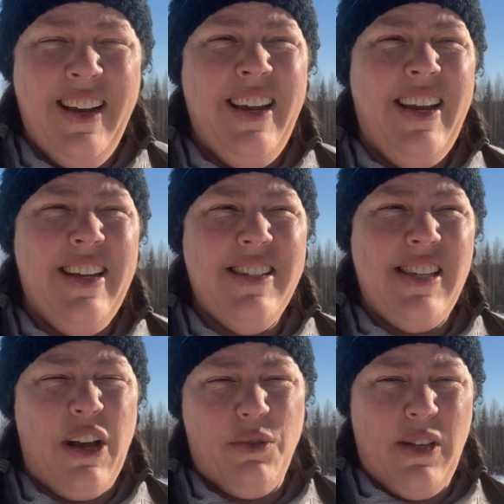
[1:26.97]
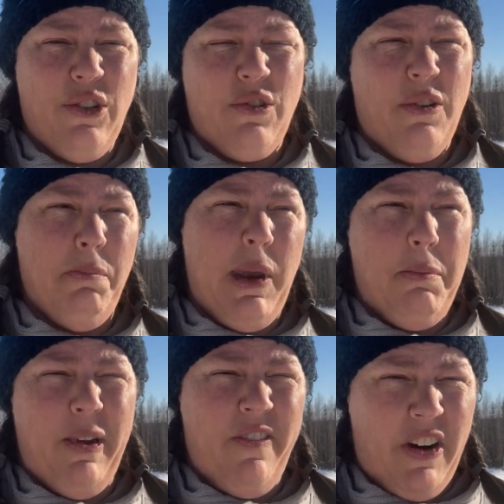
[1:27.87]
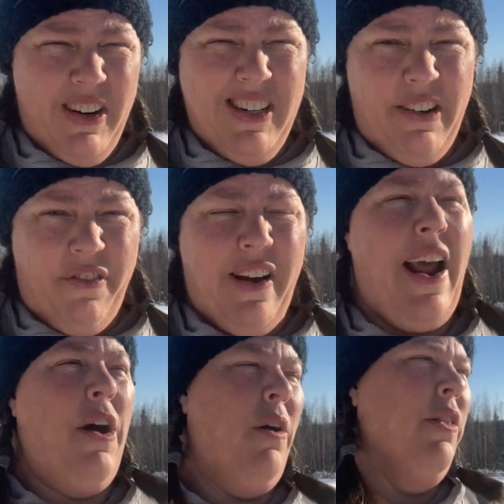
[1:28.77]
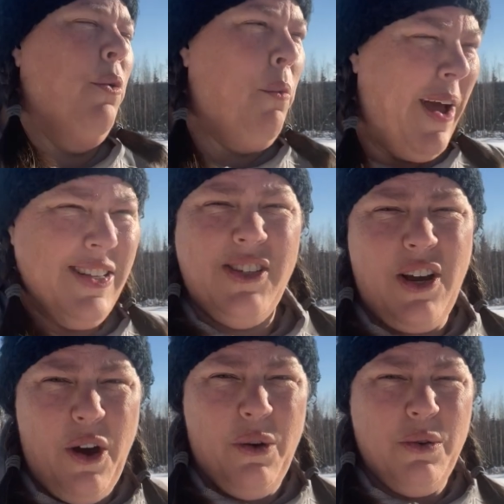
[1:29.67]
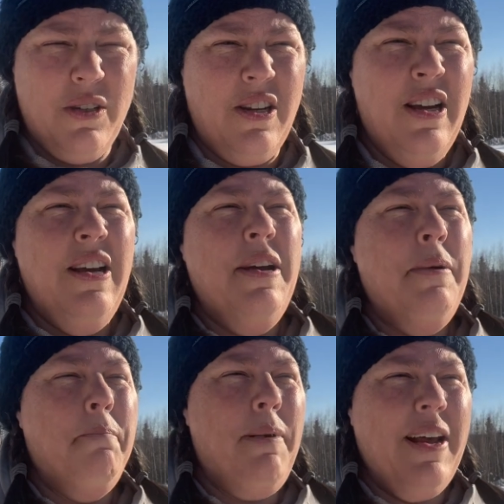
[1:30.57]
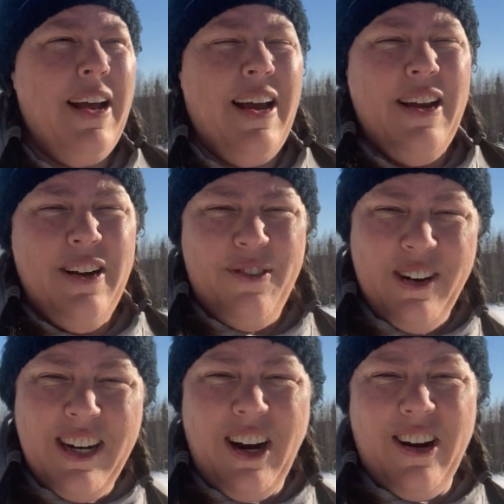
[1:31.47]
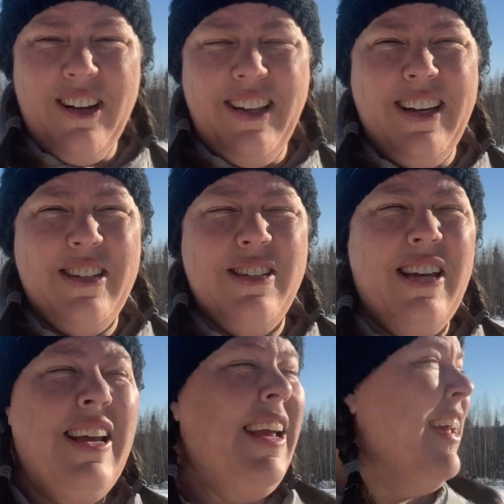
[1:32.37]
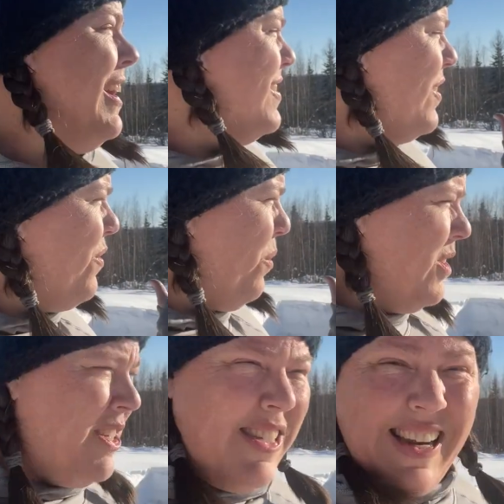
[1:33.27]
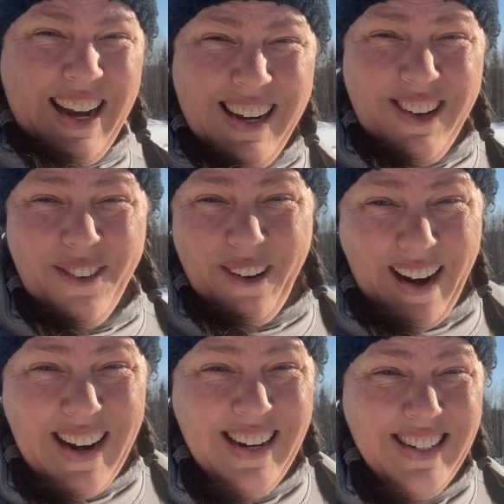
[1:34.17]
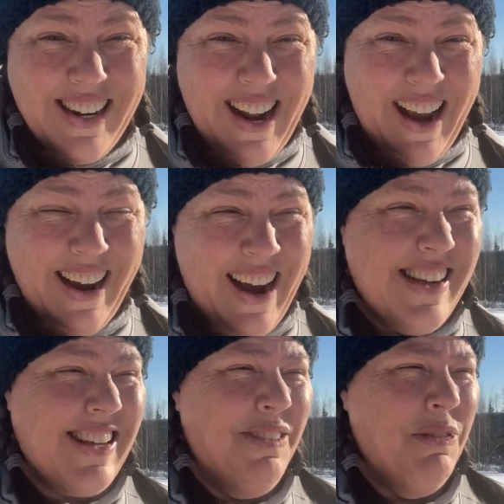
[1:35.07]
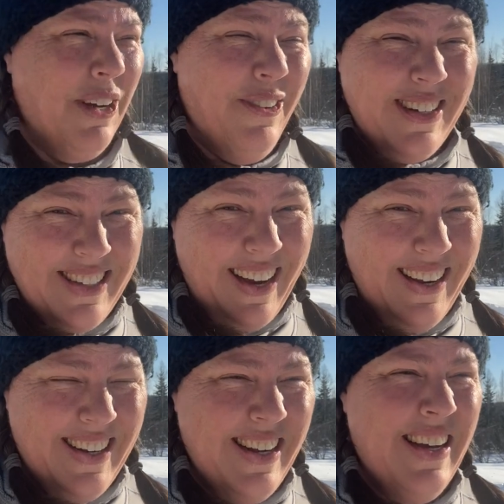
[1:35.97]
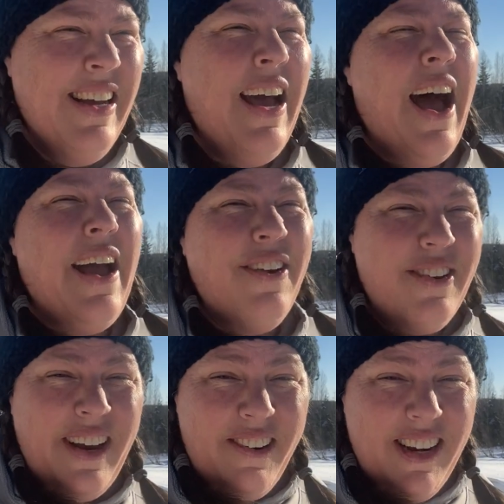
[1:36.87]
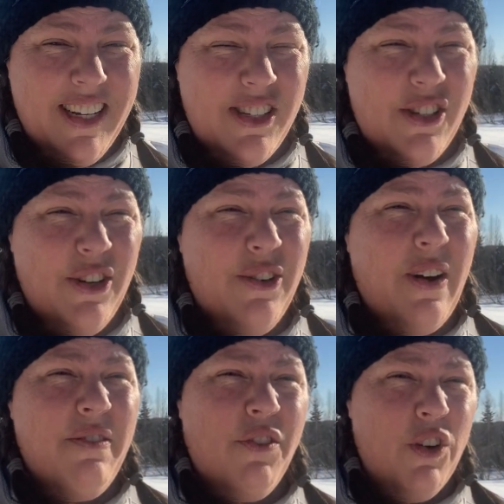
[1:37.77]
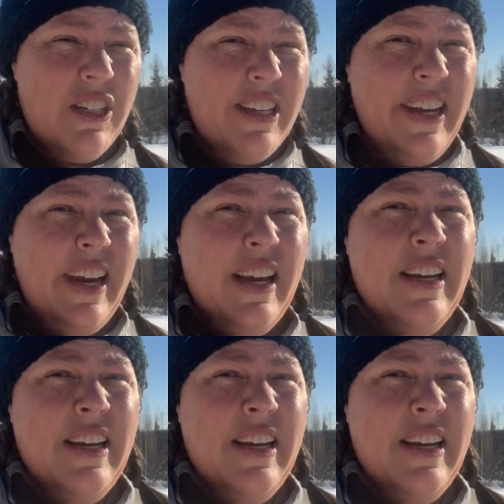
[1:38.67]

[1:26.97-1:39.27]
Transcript: in South Central may be very different out on the West Coast. But regardless, it is a gorgeous day to go riding today, guys. I'm so excited. I know Gary is too. Unfortunately,